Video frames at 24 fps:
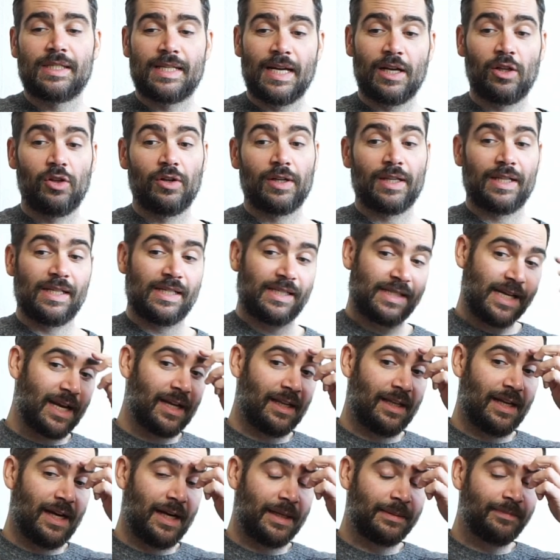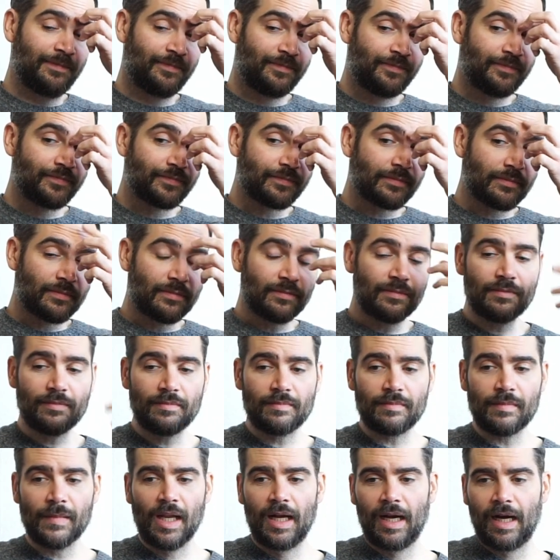take a look at the second line.
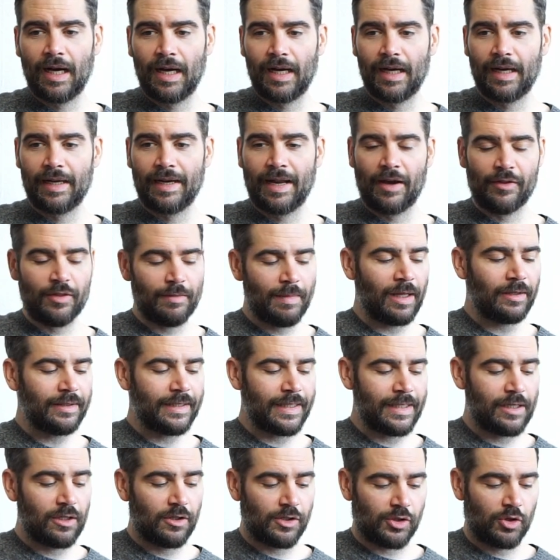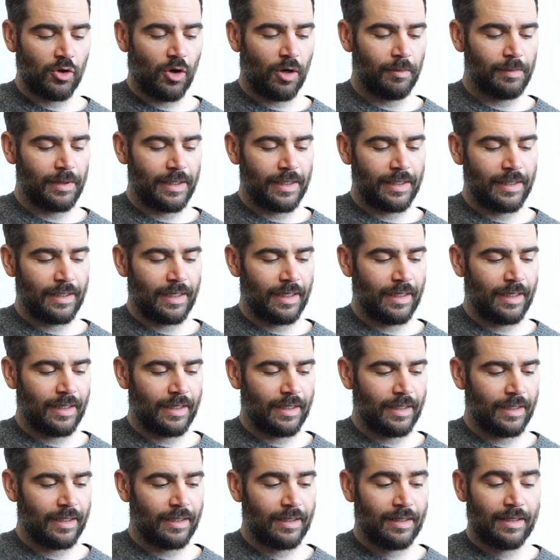Now the melody here is normally
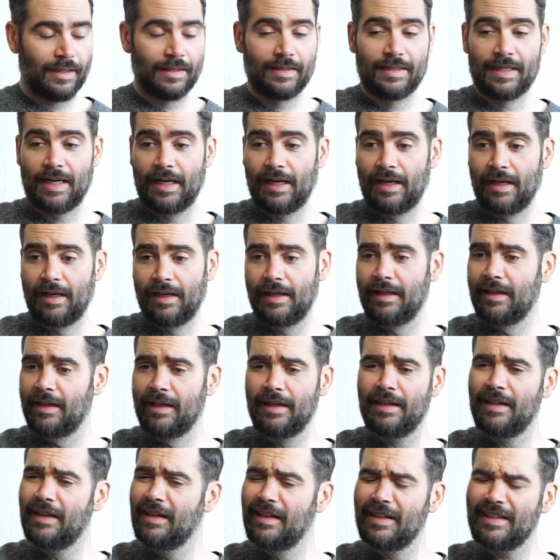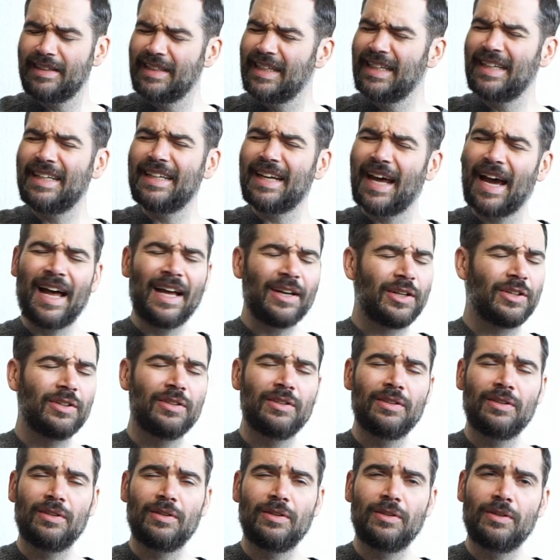da dee da
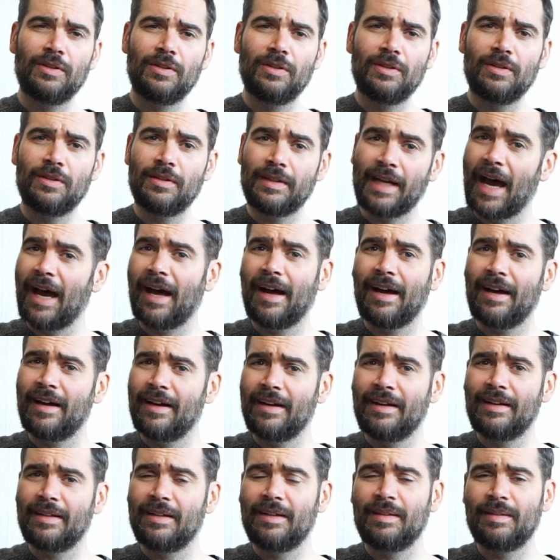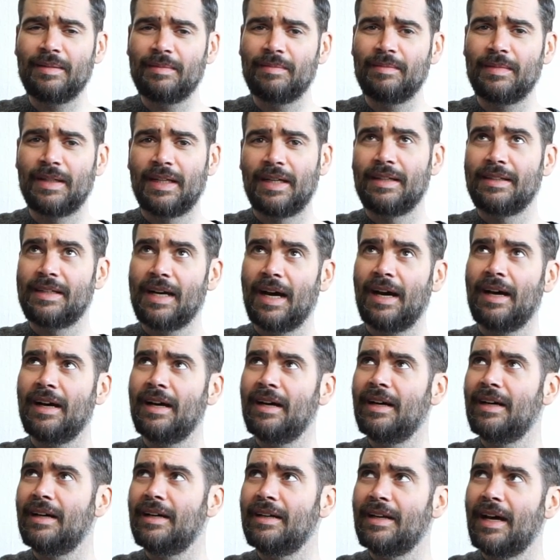do da
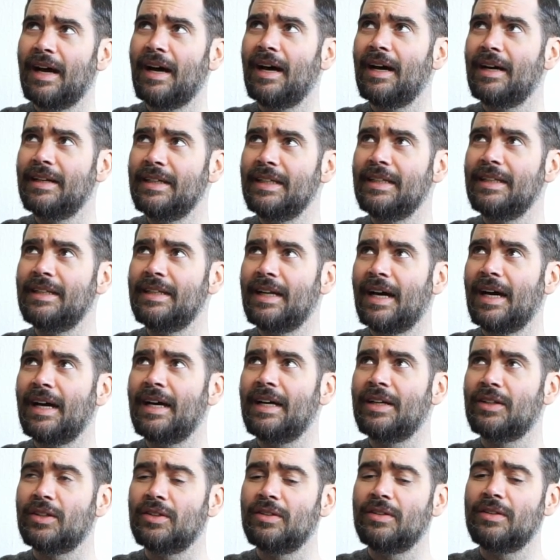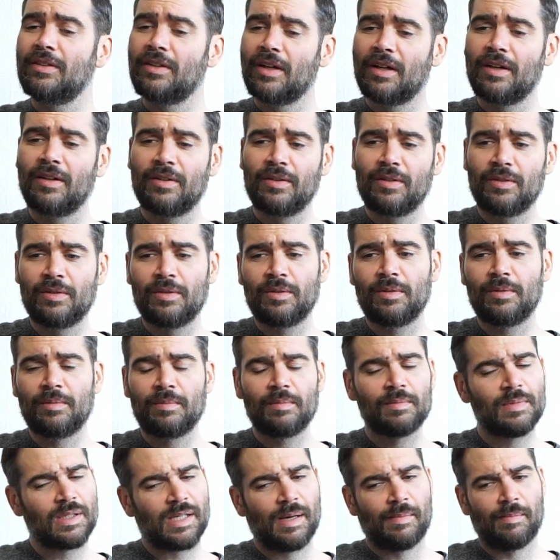da da dee da do do,
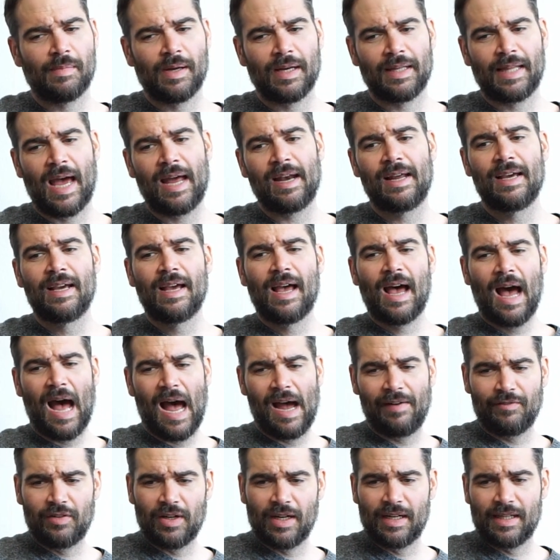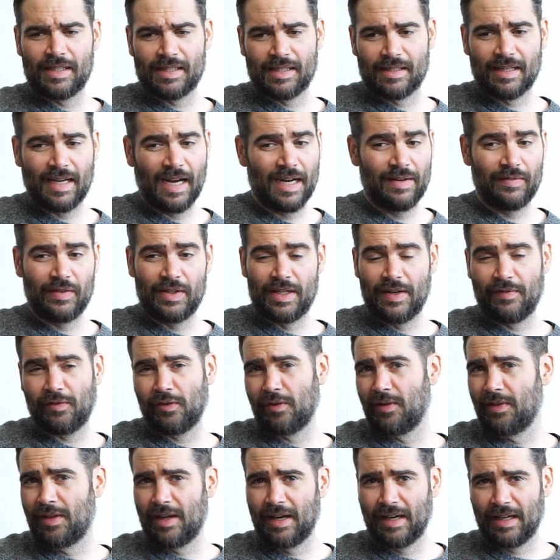something like that. I've done it kind of a
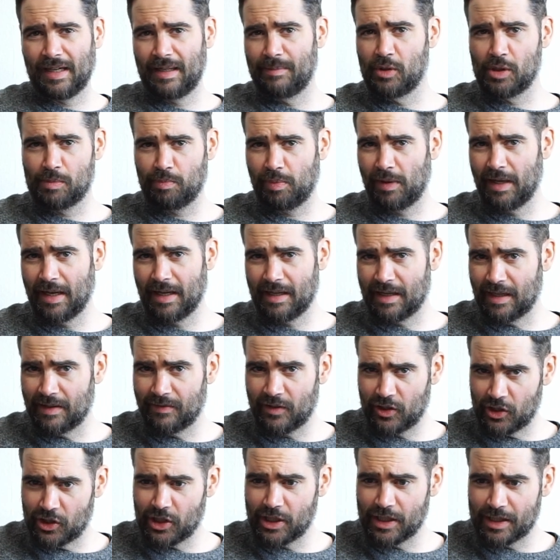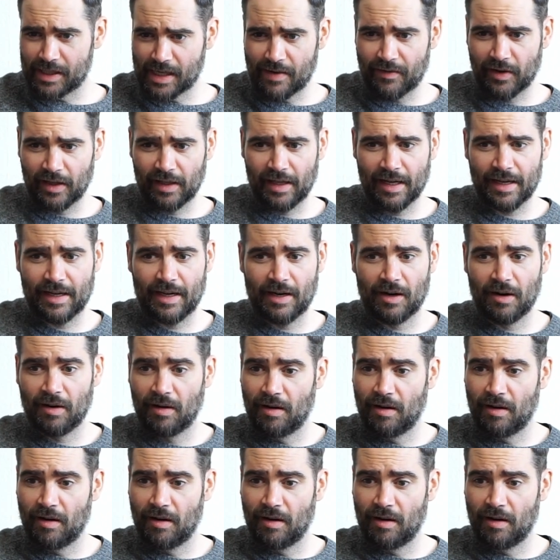different thing, and I'm just playing kind of a G7 like here.